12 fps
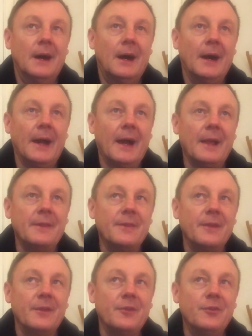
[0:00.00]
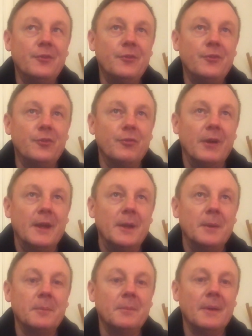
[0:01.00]
I had this
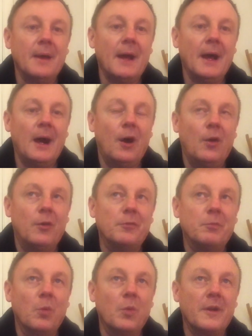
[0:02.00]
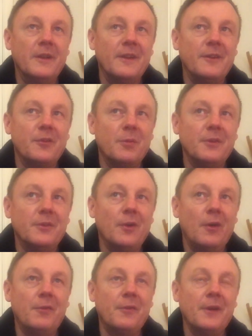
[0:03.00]
dream of walking into his
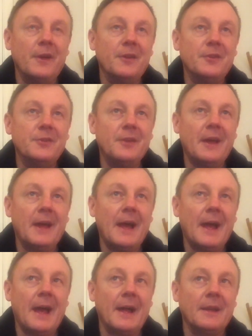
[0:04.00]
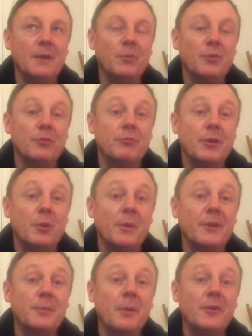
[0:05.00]
office, and it was a real
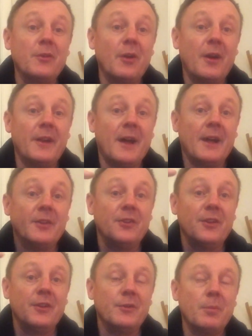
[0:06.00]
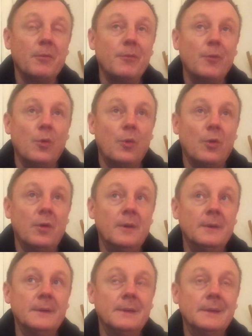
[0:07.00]
experience I'd had years before,
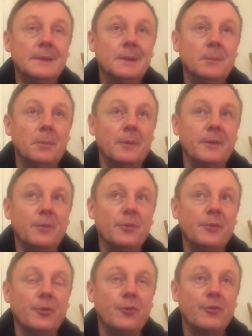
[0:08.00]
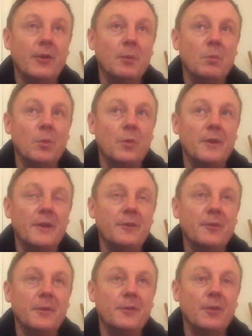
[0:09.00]
but this was a dream, walking
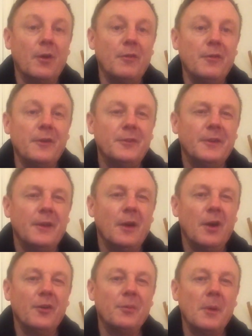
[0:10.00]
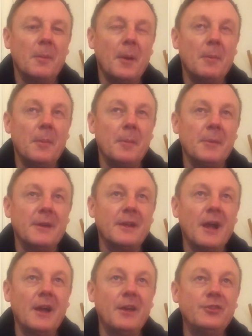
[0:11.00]
into his office, and he asked me about my
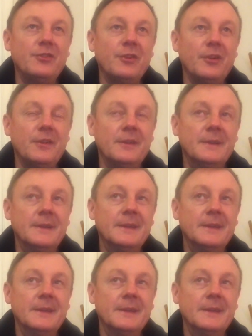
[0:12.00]
medication.